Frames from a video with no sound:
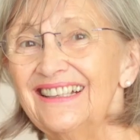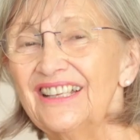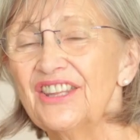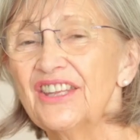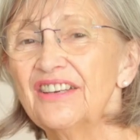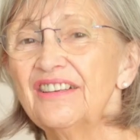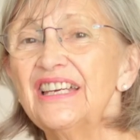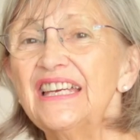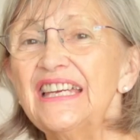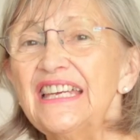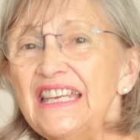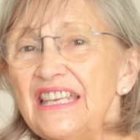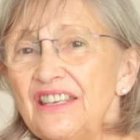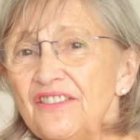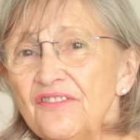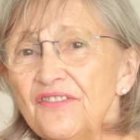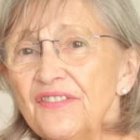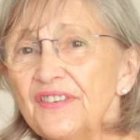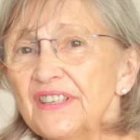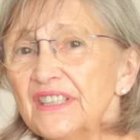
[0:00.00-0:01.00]
There are
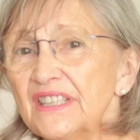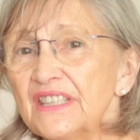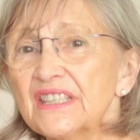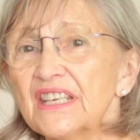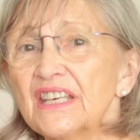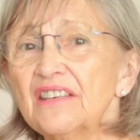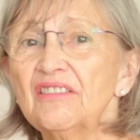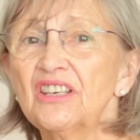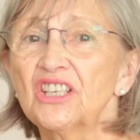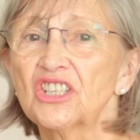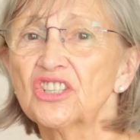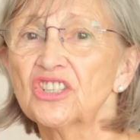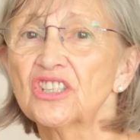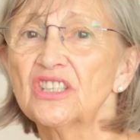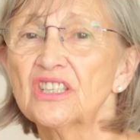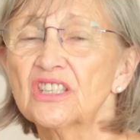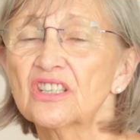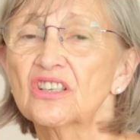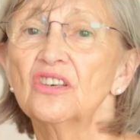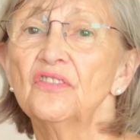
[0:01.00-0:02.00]
infinite
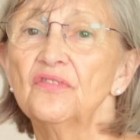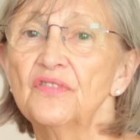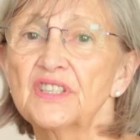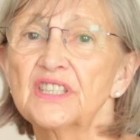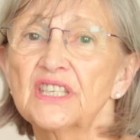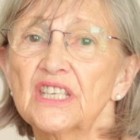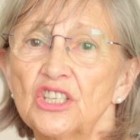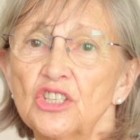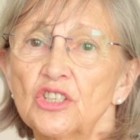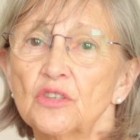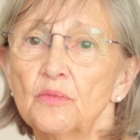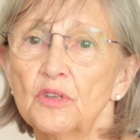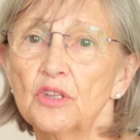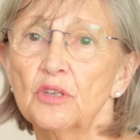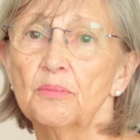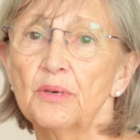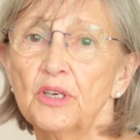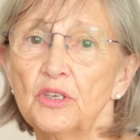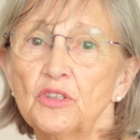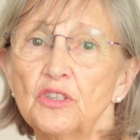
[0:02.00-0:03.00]
directions a conversation with a
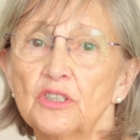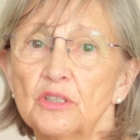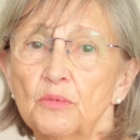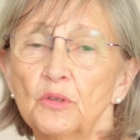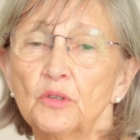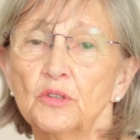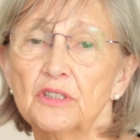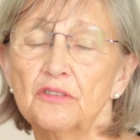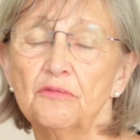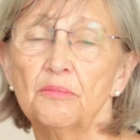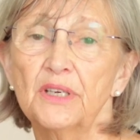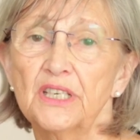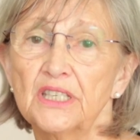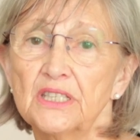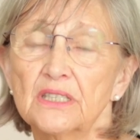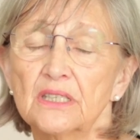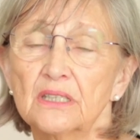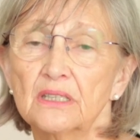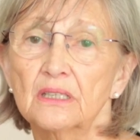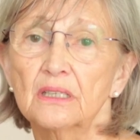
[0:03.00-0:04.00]
post-abortive
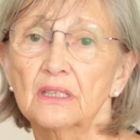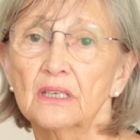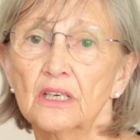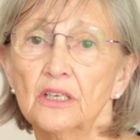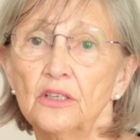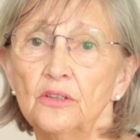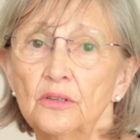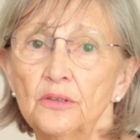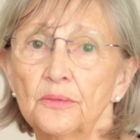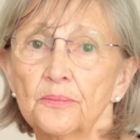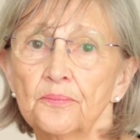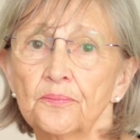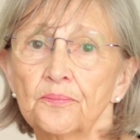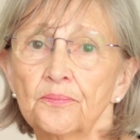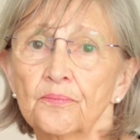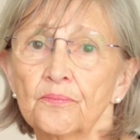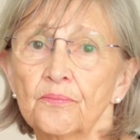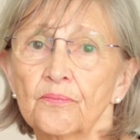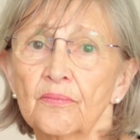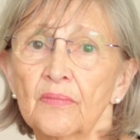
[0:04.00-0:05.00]
person can go.
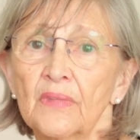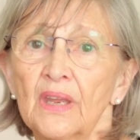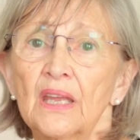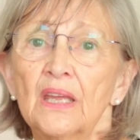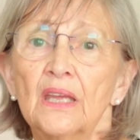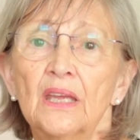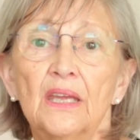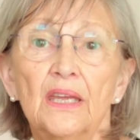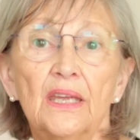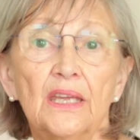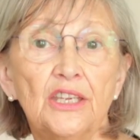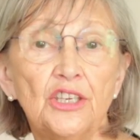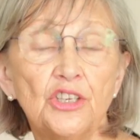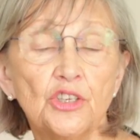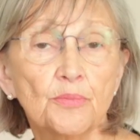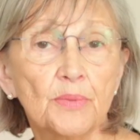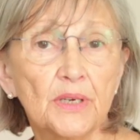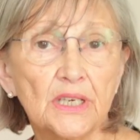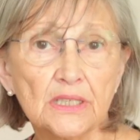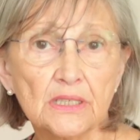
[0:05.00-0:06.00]

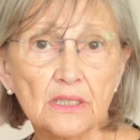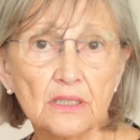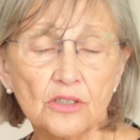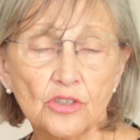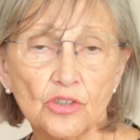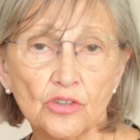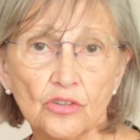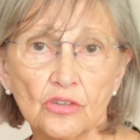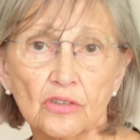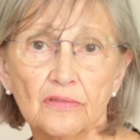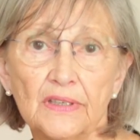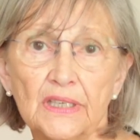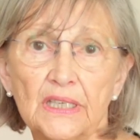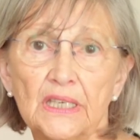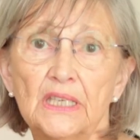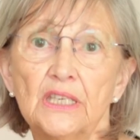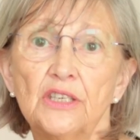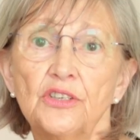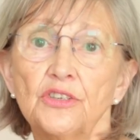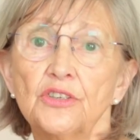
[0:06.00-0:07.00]
Each person's story
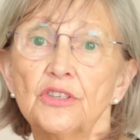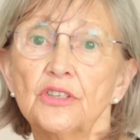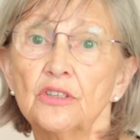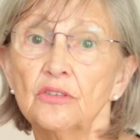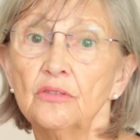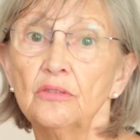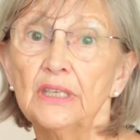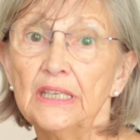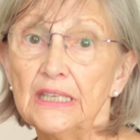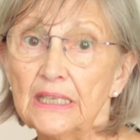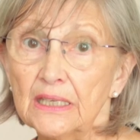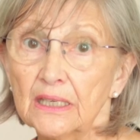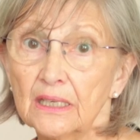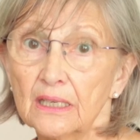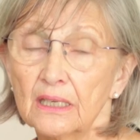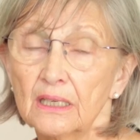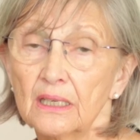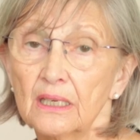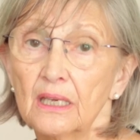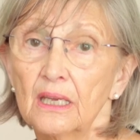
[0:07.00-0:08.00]
is
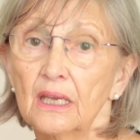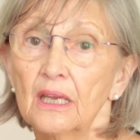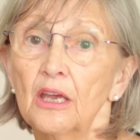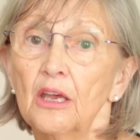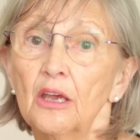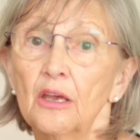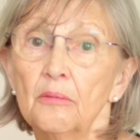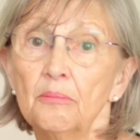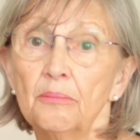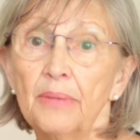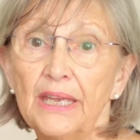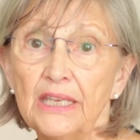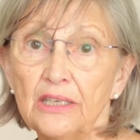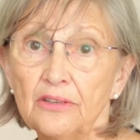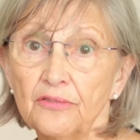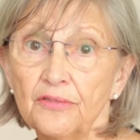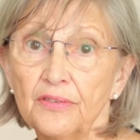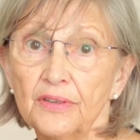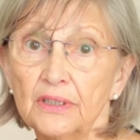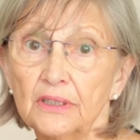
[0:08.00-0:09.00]
unique,
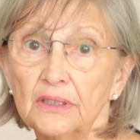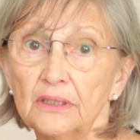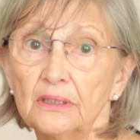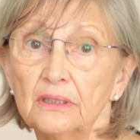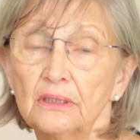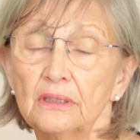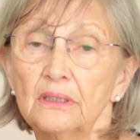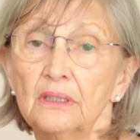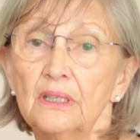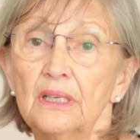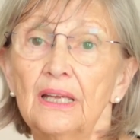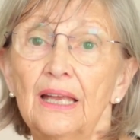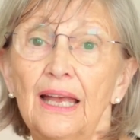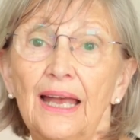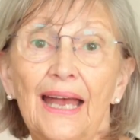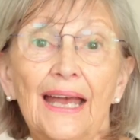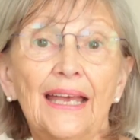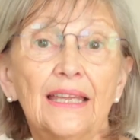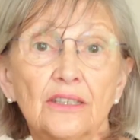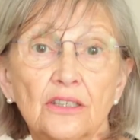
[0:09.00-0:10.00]
painful,
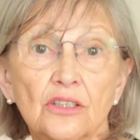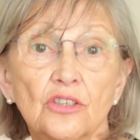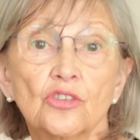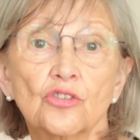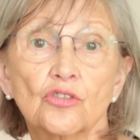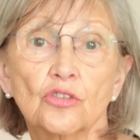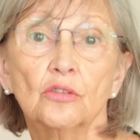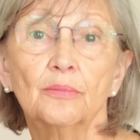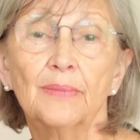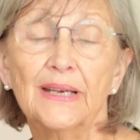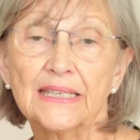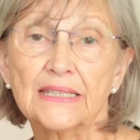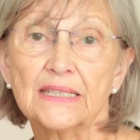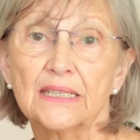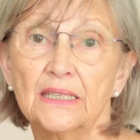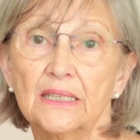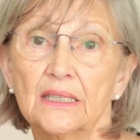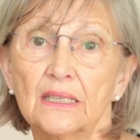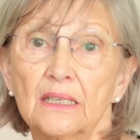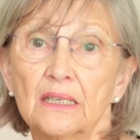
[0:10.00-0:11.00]
and
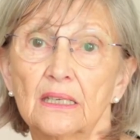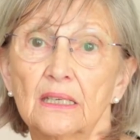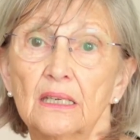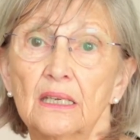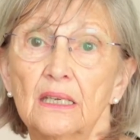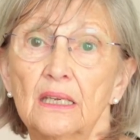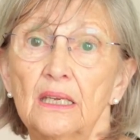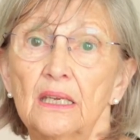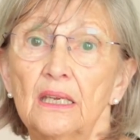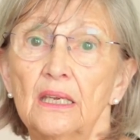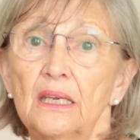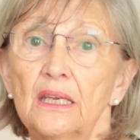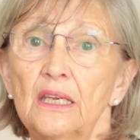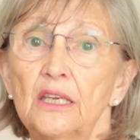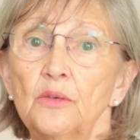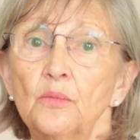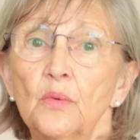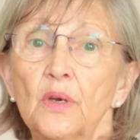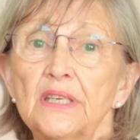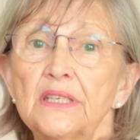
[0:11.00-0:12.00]
traumatic
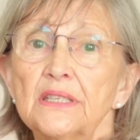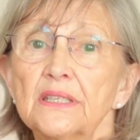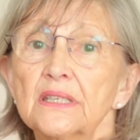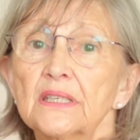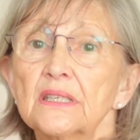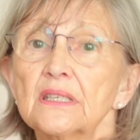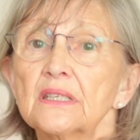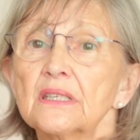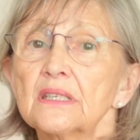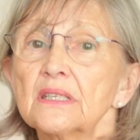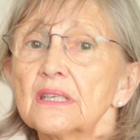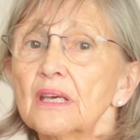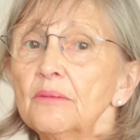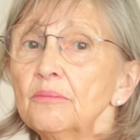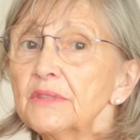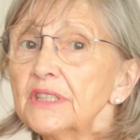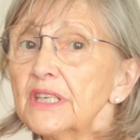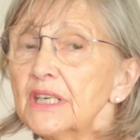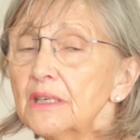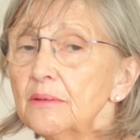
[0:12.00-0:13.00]
in ways that
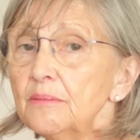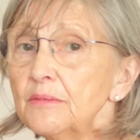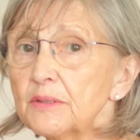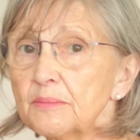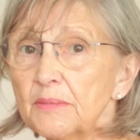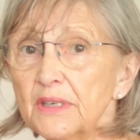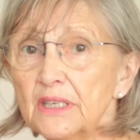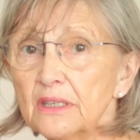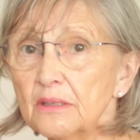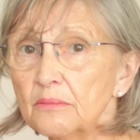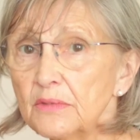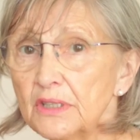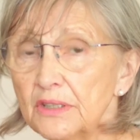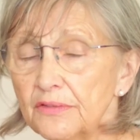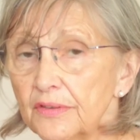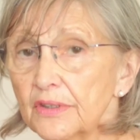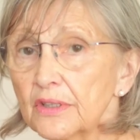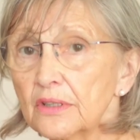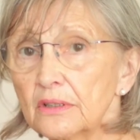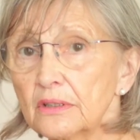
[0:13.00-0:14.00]
sometimes make them
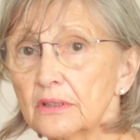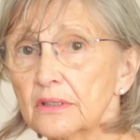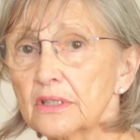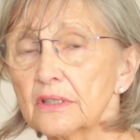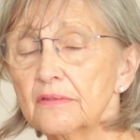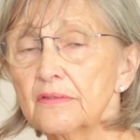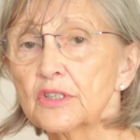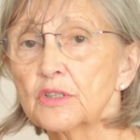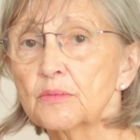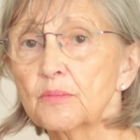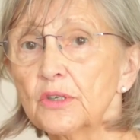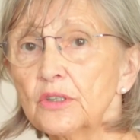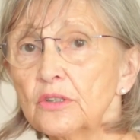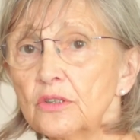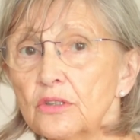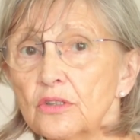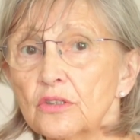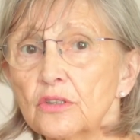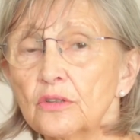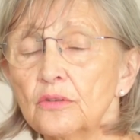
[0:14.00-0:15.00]
difficult to
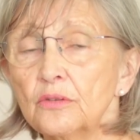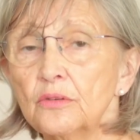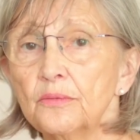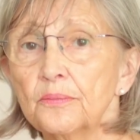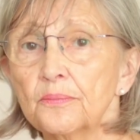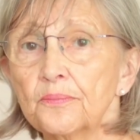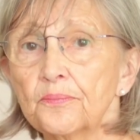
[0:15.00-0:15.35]
respond to.